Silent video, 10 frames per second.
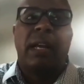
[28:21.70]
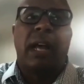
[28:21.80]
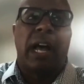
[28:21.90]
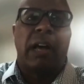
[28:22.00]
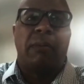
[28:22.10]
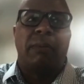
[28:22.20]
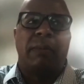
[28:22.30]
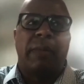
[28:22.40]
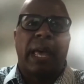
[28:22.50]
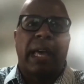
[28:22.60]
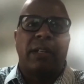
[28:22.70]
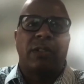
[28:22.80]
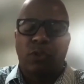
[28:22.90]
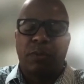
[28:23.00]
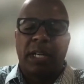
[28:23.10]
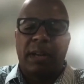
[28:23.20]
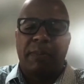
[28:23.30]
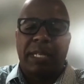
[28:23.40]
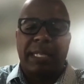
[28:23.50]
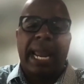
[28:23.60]
that social media
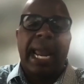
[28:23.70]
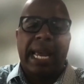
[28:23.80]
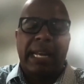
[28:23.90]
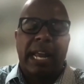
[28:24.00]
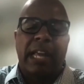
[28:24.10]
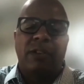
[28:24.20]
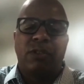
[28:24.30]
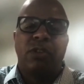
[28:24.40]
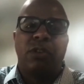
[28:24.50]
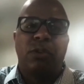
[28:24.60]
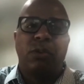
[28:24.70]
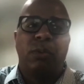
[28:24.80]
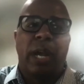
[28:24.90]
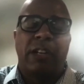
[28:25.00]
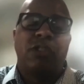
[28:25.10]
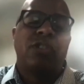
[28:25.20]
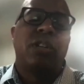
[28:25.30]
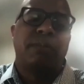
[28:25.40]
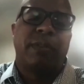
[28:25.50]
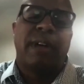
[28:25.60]
companies can and do and
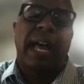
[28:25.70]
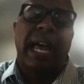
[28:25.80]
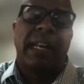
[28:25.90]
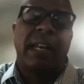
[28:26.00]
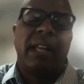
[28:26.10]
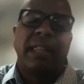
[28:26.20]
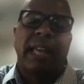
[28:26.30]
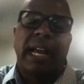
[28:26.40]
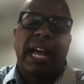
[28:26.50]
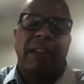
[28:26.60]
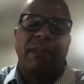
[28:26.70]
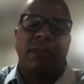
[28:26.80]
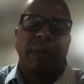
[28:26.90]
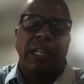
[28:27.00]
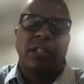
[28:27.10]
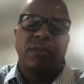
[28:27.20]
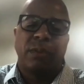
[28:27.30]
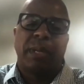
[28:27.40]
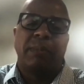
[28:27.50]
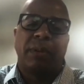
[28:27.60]
should provide that kind of information
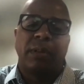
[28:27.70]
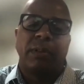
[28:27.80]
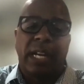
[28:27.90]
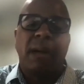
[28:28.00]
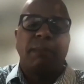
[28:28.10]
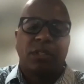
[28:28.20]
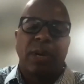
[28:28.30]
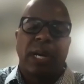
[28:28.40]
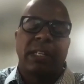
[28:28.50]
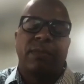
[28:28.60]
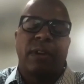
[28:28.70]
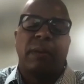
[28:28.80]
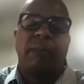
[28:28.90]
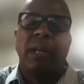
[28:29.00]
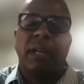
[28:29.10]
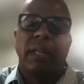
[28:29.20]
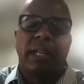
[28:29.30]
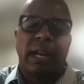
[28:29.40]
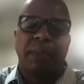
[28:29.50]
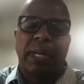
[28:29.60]
for people that comes directly from the
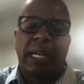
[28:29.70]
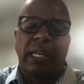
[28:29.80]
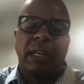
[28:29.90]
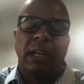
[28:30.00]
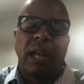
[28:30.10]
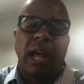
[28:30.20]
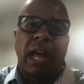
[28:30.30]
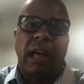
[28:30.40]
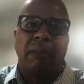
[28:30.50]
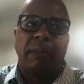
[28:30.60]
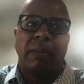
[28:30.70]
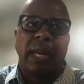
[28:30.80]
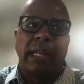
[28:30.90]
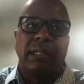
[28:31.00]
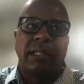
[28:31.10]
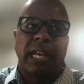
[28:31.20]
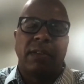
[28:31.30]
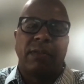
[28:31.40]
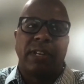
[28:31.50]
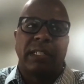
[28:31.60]
company, instead
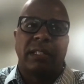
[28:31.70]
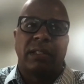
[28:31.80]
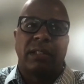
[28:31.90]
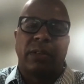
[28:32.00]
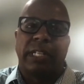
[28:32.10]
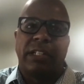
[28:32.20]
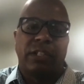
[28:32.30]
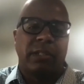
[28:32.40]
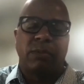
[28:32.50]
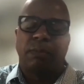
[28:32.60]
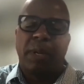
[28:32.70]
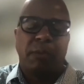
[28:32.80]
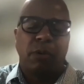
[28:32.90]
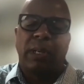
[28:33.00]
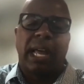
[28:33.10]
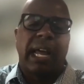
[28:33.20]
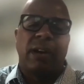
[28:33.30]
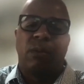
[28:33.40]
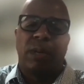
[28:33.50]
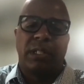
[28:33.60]
of necessarily just people relying
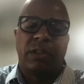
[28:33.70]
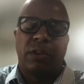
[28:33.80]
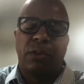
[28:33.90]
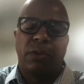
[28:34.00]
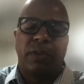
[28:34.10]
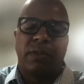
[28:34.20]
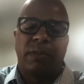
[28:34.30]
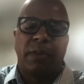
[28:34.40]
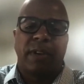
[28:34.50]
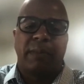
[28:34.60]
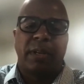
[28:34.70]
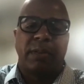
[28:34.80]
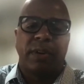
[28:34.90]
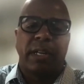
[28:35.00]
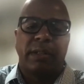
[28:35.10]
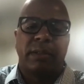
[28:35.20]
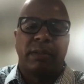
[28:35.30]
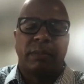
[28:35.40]
on what's in their newsfeed from their family and friends.